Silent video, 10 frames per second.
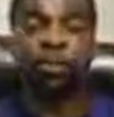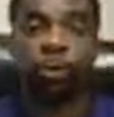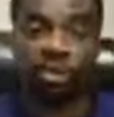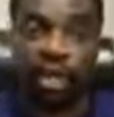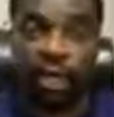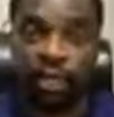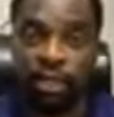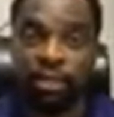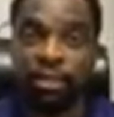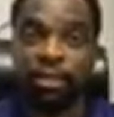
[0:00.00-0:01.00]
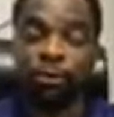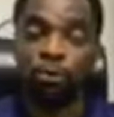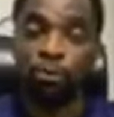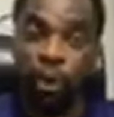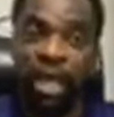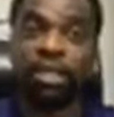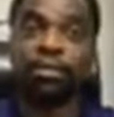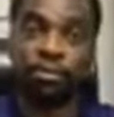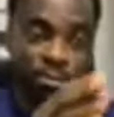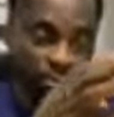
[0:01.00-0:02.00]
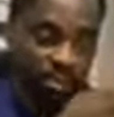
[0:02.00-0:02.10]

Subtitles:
our portal, well,